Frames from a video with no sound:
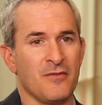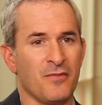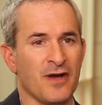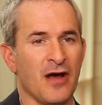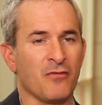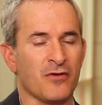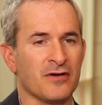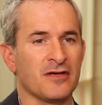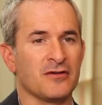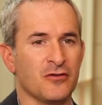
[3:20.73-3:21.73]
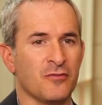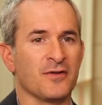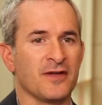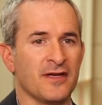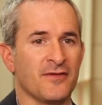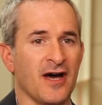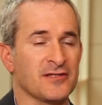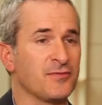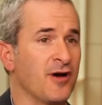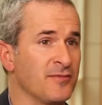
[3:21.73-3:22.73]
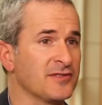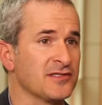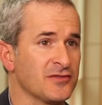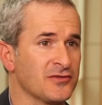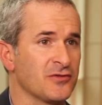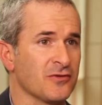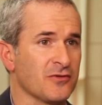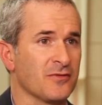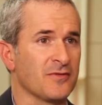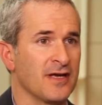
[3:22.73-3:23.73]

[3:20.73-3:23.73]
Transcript: But I really do believe God's promises are true.